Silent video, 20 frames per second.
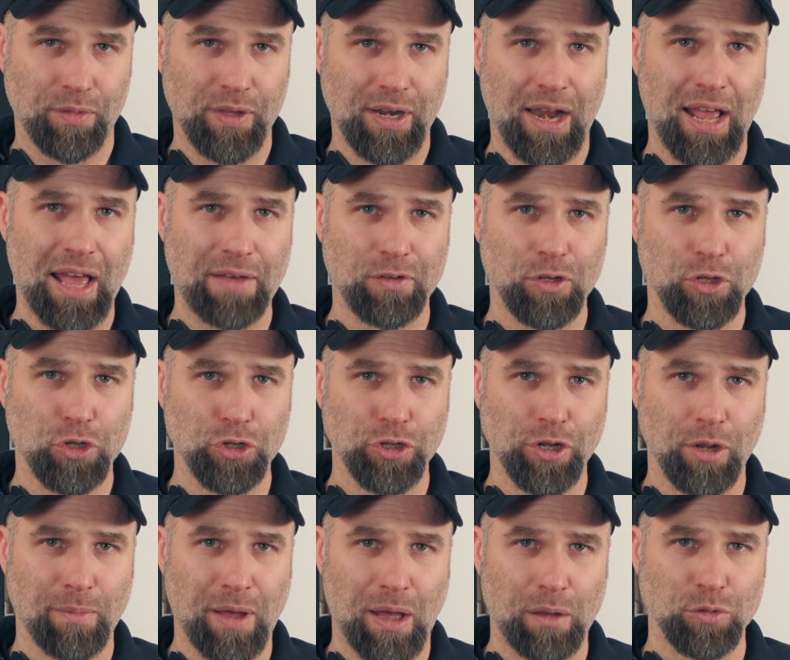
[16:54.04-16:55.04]
There I have a good
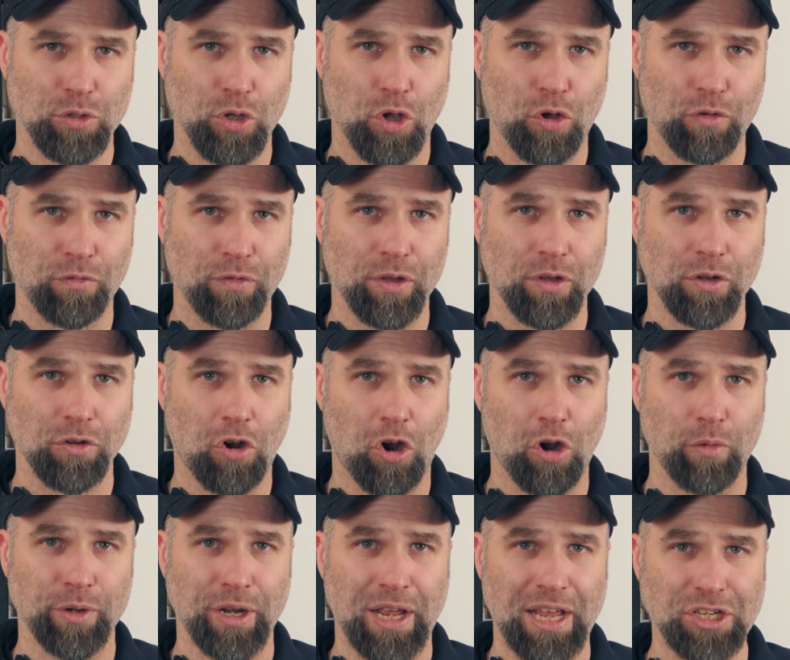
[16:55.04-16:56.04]
amount of
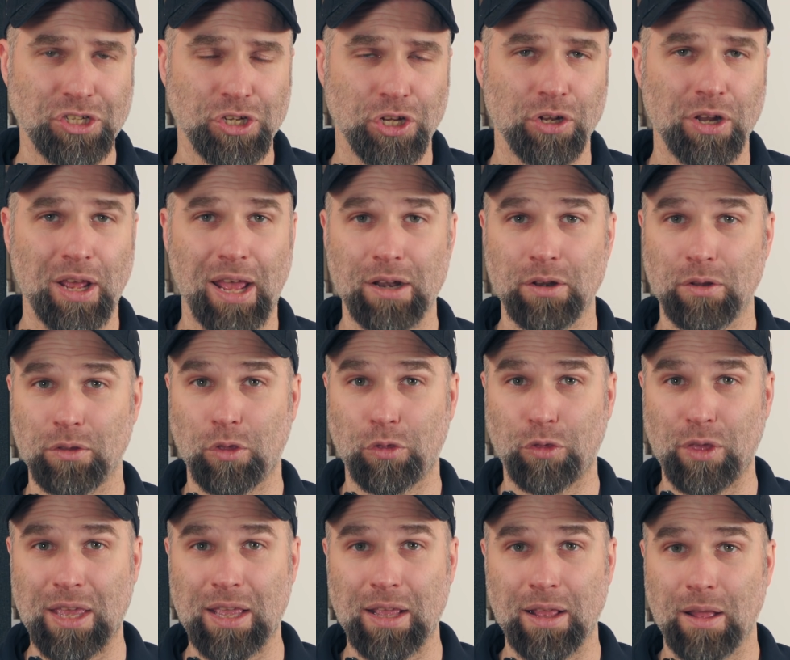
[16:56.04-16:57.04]
carbonation, and the
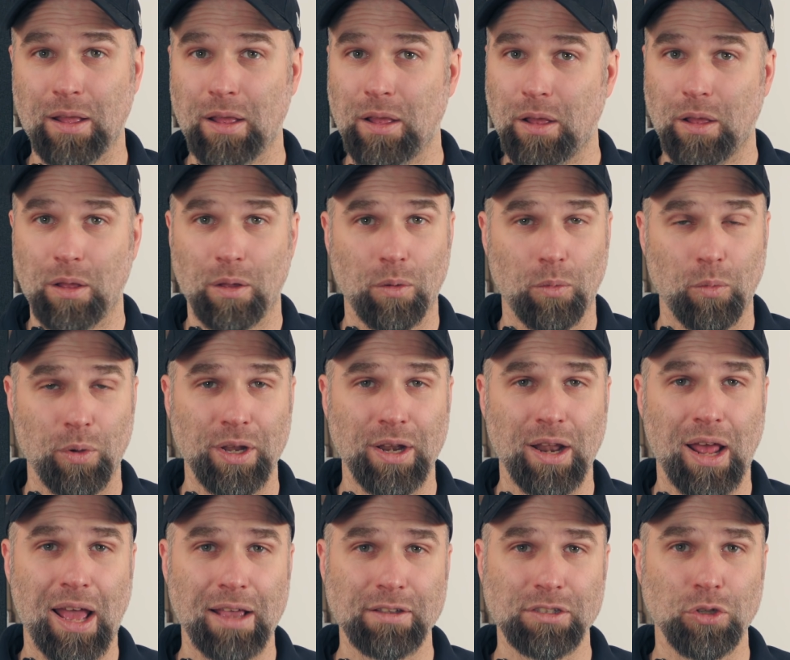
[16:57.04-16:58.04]
thing, when
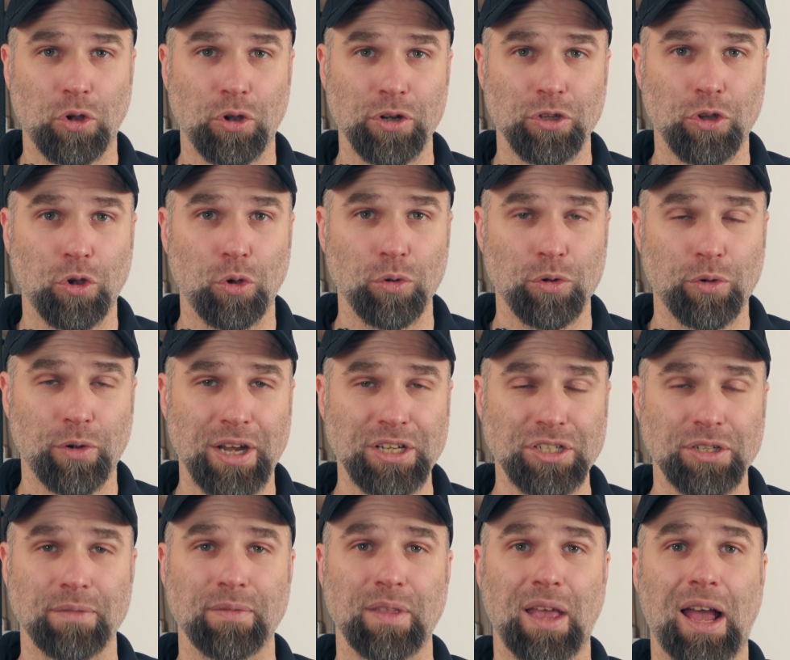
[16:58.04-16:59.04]
I started cold
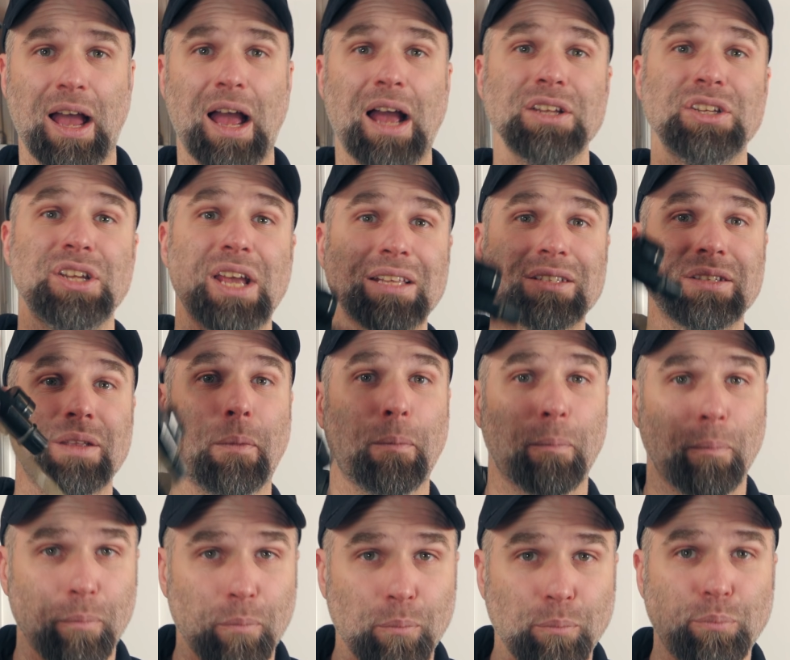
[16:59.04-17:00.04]
crash, I just
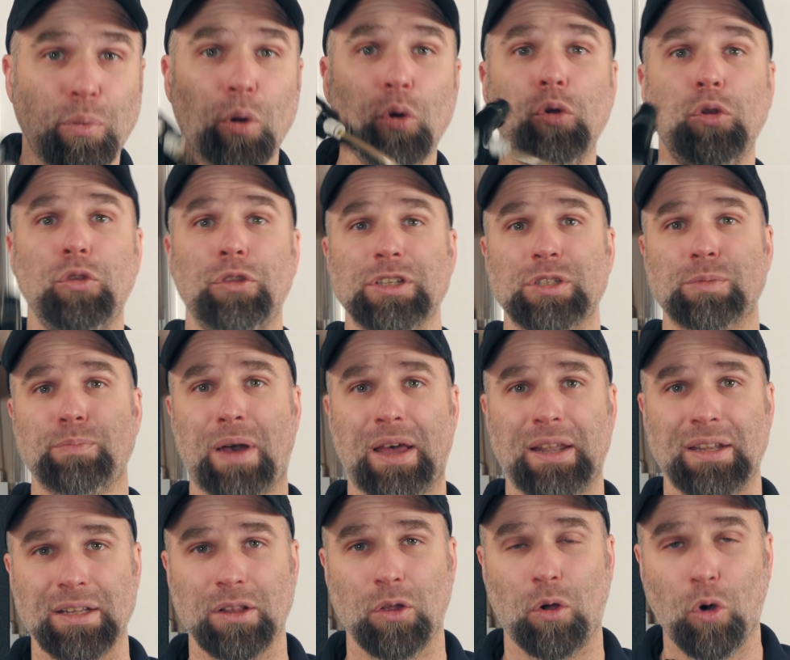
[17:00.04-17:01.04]
pull the
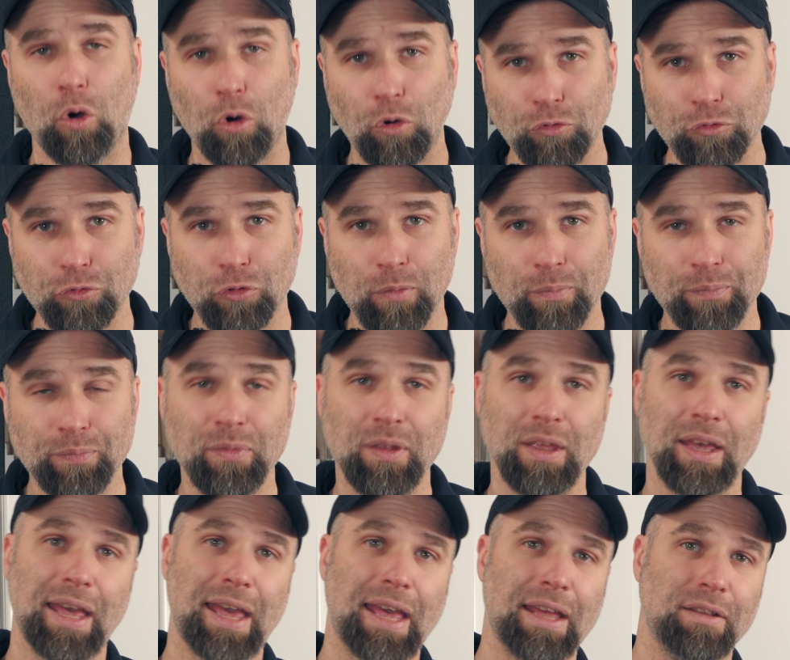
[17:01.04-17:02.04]
spundit off
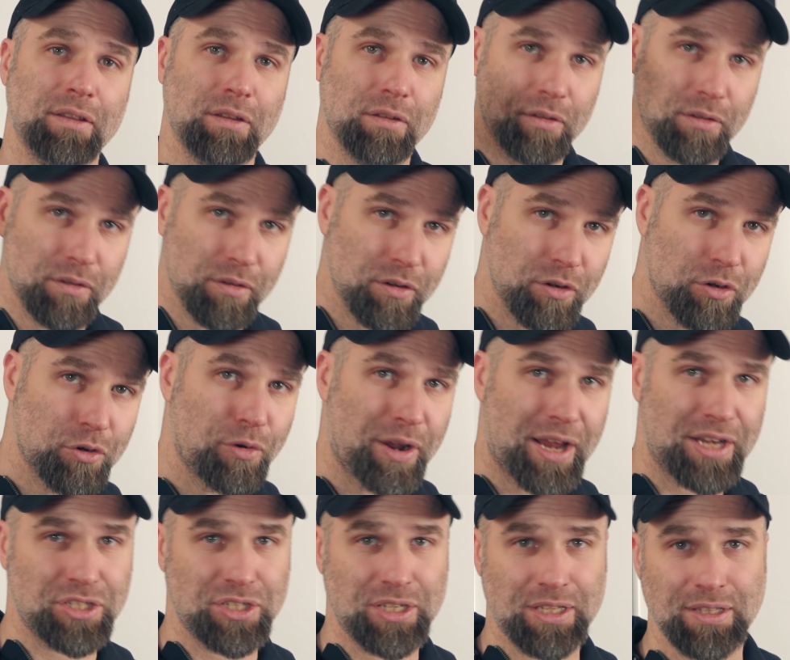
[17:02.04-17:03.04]
and
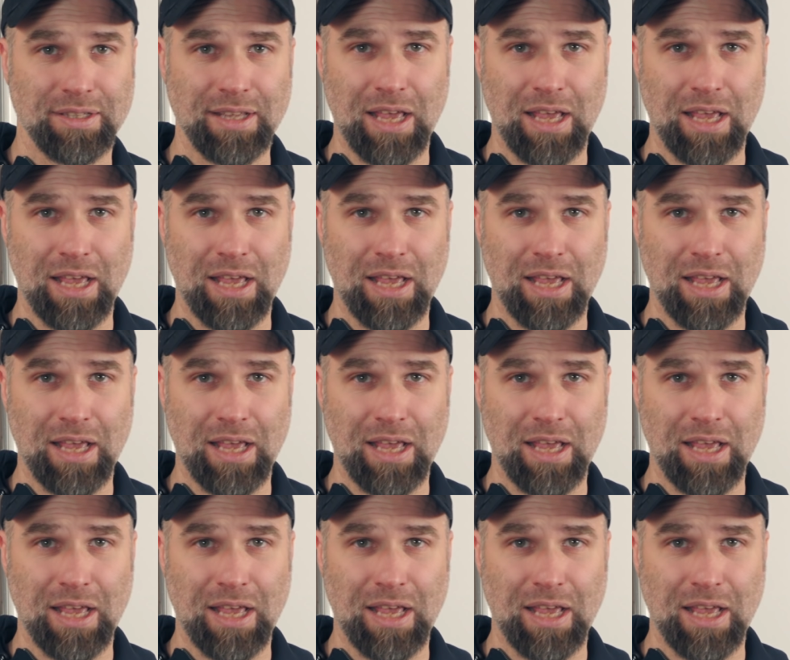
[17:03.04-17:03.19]
crash it